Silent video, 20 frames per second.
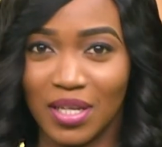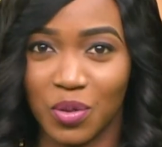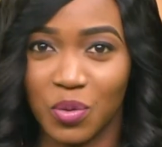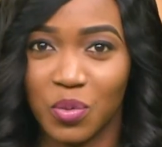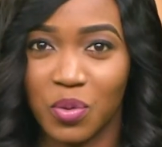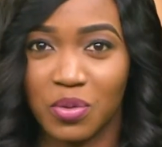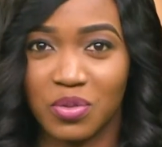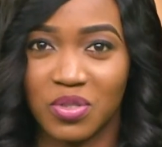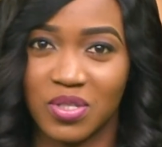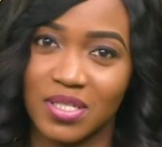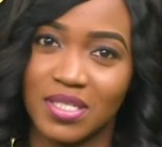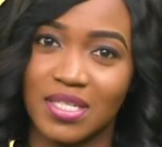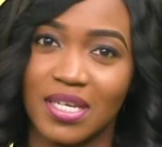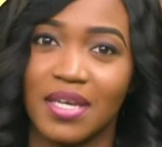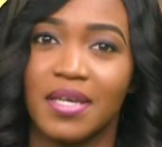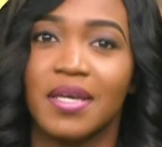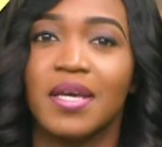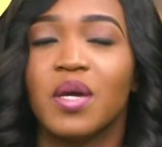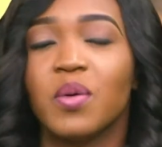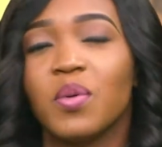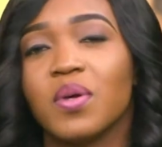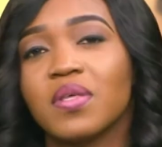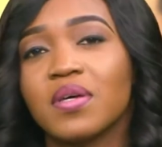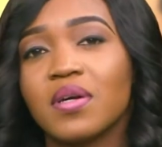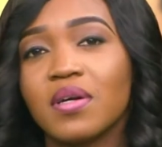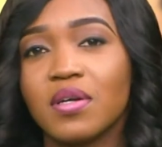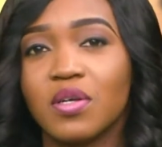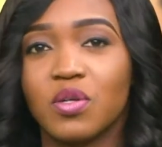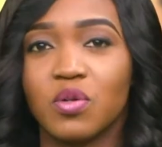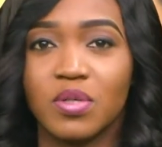in quote, today with
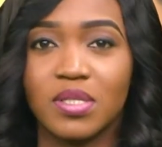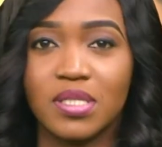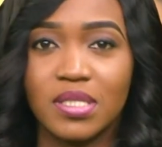her you know,